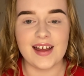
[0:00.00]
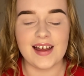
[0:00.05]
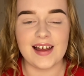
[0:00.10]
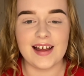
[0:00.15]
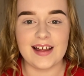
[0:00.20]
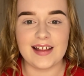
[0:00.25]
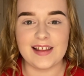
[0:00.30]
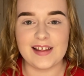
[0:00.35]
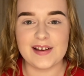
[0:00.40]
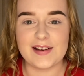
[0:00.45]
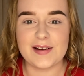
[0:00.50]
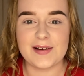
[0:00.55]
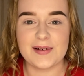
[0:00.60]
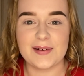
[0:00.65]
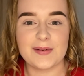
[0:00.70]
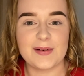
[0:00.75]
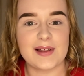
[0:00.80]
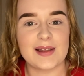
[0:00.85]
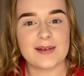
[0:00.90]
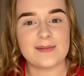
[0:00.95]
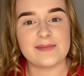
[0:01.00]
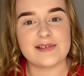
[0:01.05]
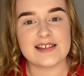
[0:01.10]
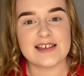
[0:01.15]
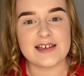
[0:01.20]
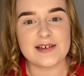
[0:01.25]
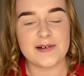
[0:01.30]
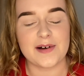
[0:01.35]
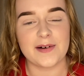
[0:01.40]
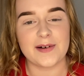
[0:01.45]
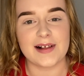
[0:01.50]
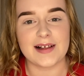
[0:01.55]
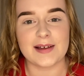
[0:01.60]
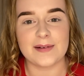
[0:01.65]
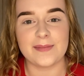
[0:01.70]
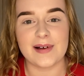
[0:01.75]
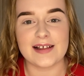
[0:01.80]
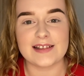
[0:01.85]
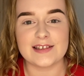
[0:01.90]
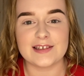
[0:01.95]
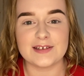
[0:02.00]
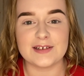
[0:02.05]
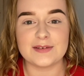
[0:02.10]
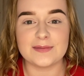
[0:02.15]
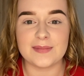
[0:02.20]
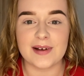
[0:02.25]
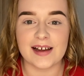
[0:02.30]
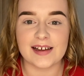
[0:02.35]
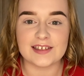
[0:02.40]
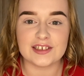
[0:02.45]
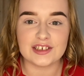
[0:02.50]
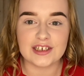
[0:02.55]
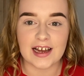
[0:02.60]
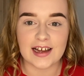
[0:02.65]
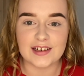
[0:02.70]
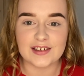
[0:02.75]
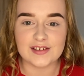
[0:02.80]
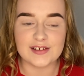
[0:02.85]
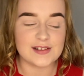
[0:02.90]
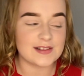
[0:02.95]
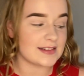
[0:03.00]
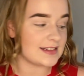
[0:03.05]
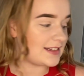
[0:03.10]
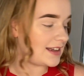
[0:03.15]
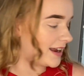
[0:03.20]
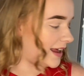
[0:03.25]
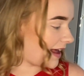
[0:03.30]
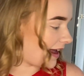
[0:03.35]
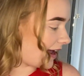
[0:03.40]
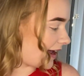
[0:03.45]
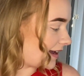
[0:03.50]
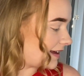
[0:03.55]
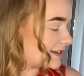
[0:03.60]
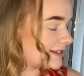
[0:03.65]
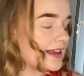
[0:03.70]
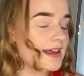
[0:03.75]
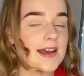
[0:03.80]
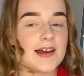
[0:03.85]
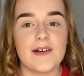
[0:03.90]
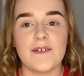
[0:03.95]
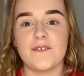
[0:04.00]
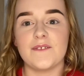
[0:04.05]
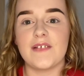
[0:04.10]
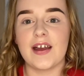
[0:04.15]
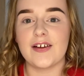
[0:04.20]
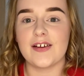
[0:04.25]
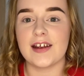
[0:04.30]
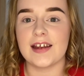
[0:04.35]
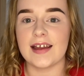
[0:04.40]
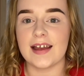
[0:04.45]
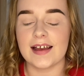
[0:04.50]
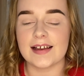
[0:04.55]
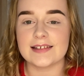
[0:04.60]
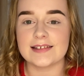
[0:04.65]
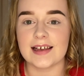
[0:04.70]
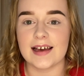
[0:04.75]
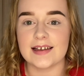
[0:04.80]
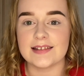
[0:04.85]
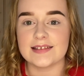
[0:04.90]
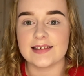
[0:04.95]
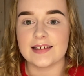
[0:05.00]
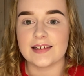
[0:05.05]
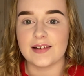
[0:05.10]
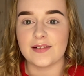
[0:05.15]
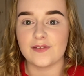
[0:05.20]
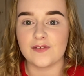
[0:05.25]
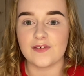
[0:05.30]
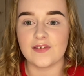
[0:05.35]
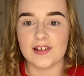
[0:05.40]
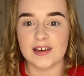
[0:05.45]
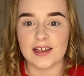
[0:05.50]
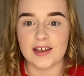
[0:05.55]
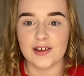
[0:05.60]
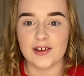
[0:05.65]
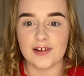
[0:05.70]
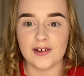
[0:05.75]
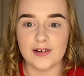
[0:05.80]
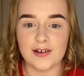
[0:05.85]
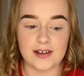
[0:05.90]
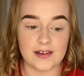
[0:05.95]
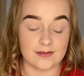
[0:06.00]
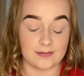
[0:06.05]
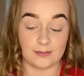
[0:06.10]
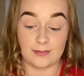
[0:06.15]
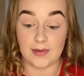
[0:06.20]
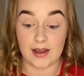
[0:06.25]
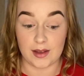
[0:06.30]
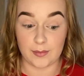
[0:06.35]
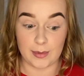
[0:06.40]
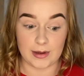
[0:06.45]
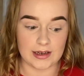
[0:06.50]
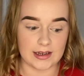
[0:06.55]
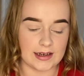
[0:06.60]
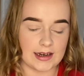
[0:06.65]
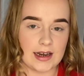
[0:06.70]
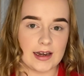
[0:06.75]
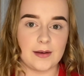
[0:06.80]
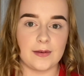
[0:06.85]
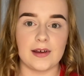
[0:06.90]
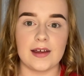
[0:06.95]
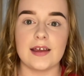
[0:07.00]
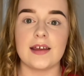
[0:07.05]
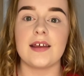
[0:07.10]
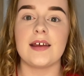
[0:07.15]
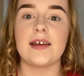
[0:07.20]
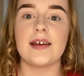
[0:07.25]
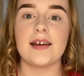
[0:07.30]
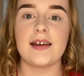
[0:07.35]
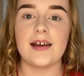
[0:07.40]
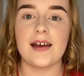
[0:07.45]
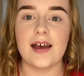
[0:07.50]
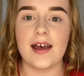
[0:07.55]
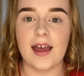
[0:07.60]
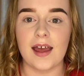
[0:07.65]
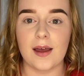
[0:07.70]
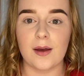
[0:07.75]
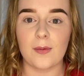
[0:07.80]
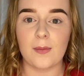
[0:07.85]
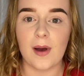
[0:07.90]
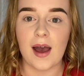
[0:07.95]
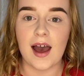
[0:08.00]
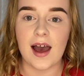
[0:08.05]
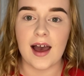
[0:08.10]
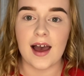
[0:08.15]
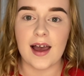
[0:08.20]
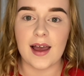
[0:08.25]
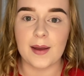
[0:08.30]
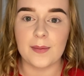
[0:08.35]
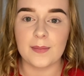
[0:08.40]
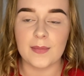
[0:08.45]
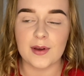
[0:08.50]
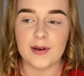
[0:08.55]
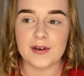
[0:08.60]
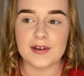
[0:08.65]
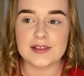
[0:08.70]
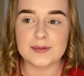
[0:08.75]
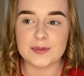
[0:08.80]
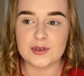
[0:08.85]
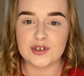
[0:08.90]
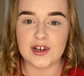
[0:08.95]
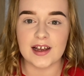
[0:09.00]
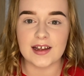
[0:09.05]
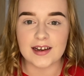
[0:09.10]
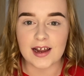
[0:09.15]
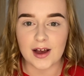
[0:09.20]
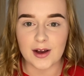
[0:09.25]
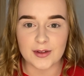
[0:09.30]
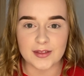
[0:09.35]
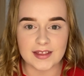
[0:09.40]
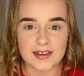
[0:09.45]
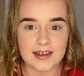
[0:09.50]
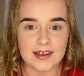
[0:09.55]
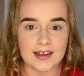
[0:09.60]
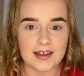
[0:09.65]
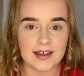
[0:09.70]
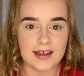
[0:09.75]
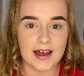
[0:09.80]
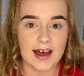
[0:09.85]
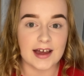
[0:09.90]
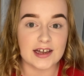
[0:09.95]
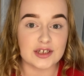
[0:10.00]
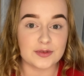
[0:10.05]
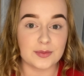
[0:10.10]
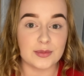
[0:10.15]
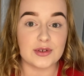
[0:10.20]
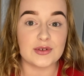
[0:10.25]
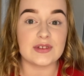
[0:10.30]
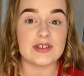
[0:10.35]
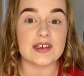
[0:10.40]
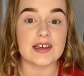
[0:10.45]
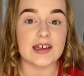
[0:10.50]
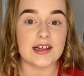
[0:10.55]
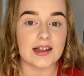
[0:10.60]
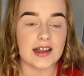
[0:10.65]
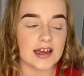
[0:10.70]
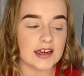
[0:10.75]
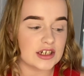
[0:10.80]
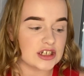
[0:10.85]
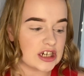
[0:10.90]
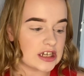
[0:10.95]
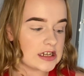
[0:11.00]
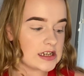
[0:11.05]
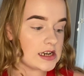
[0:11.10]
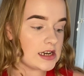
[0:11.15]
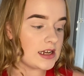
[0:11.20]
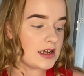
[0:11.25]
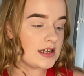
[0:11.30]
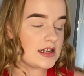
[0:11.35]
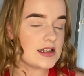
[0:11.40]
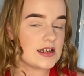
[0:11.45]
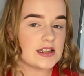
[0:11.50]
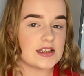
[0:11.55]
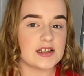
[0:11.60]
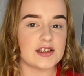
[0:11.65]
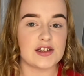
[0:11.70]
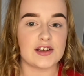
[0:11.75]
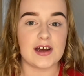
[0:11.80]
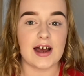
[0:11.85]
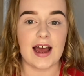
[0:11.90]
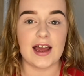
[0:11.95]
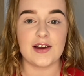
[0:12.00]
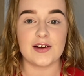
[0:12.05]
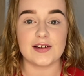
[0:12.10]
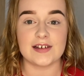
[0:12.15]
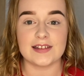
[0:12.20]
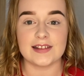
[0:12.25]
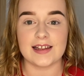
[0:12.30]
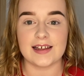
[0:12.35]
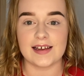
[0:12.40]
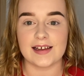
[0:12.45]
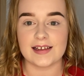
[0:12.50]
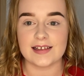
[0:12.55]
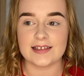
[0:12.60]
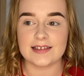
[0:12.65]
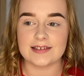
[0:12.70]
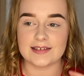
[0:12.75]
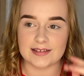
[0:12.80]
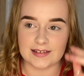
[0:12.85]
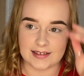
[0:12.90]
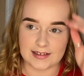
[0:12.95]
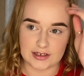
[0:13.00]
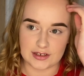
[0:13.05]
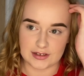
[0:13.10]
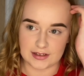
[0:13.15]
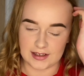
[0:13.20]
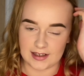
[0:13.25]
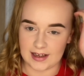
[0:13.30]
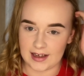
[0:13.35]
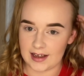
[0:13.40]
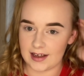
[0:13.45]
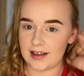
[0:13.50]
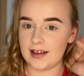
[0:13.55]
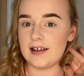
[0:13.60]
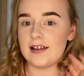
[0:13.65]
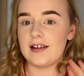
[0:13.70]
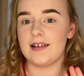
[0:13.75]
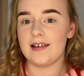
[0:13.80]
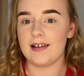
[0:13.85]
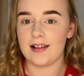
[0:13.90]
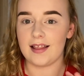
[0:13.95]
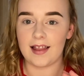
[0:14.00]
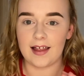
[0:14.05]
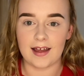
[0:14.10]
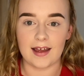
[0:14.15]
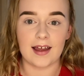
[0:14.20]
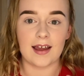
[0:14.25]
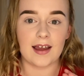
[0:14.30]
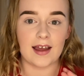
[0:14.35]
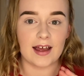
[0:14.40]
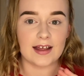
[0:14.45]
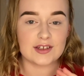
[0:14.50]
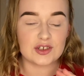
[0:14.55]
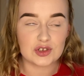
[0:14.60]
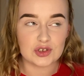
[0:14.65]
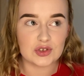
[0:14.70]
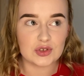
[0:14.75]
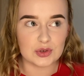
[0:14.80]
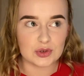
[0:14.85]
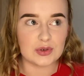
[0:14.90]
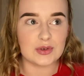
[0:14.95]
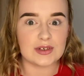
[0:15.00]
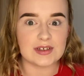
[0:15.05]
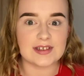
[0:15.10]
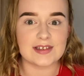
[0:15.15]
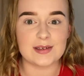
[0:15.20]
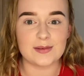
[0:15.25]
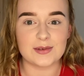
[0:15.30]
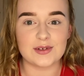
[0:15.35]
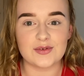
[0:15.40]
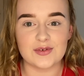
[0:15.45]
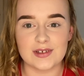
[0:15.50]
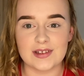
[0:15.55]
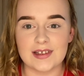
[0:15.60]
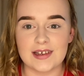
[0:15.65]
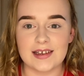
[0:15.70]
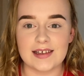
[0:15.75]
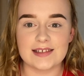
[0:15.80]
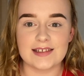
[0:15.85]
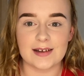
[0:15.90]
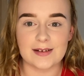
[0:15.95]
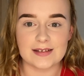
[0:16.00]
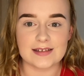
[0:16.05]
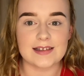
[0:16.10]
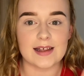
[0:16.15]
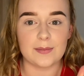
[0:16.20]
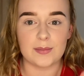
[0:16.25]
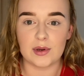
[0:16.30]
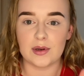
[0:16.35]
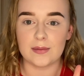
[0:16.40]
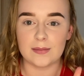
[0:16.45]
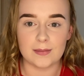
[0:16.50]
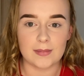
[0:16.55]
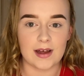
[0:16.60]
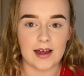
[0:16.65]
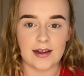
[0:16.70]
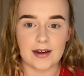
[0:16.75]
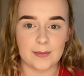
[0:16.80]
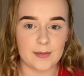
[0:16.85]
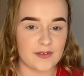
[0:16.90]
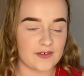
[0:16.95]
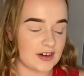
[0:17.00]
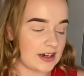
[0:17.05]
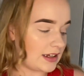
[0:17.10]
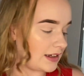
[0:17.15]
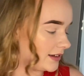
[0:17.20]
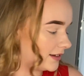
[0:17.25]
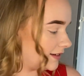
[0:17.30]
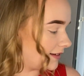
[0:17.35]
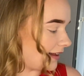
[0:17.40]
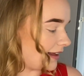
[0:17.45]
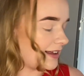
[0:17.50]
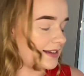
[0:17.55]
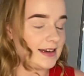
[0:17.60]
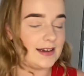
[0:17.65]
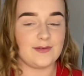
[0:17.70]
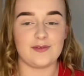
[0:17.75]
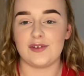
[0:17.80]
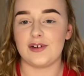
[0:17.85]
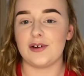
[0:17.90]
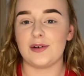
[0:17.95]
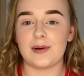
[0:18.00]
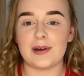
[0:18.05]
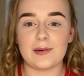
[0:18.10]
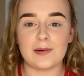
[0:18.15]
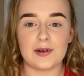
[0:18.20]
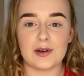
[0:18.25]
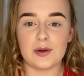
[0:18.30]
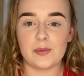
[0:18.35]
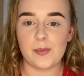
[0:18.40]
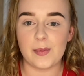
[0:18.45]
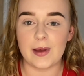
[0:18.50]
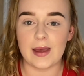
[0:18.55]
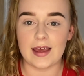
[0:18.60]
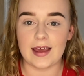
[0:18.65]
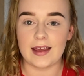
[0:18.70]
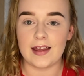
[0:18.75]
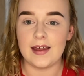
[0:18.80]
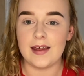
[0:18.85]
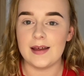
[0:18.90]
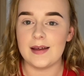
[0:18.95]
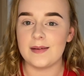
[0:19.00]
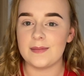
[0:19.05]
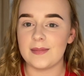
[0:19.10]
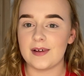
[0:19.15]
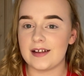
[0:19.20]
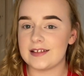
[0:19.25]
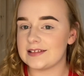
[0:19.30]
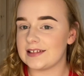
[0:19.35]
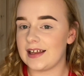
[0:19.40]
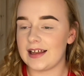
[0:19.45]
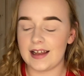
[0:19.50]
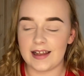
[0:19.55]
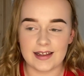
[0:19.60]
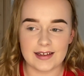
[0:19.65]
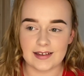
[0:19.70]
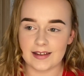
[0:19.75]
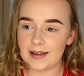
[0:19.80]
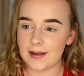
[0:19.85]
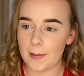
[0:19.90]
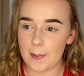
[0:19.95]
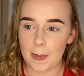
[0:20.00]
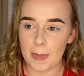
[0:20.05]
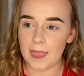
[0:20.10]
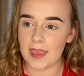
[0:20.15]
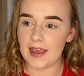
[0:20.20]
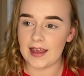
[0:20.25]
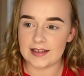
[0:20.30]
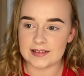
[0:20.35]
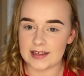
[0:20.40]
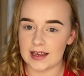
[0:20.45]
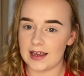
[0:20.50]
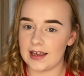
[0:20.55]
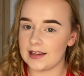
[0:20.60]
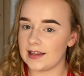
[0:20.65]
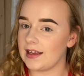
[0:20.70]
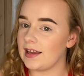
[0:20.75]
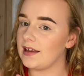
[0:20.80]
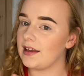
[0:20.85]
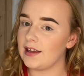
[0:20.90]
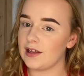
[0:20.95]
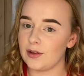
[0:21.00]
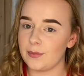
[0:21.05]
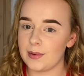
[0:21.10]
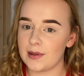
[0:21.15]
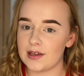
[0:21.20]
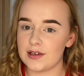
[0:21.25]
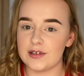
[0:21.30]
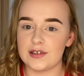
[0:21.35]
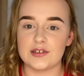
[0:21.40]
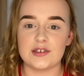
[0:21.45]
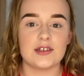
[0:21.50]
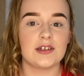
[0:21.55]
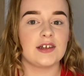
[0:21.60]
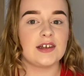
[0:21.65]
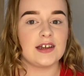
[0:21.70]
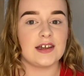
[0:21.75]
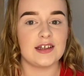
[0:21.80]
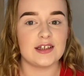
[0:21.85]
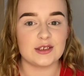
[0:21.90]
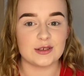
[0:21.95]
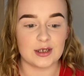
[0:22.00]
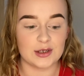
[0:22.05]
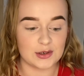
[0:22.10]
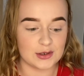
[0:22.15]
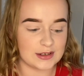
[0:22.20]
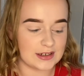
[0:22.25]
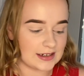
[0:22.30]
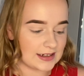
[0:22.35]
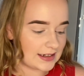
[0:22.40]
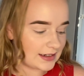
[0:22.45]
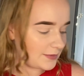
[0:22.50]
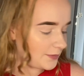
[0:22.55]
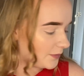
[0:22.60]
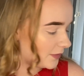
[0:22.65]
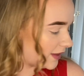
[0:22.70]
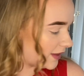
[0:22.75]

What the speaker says: Hello, welcome back to my channel. Today is a very exciting video, in my opinion anyway. I'm going to be trying out the KASH Beauty Collection. So I ordered this literally like as soon as it was released. I was like, boom, mine, I'm having it. Like, I didn't even know what it was going to be. I was like, it's Kaylee, it'll be good. So I ordered it.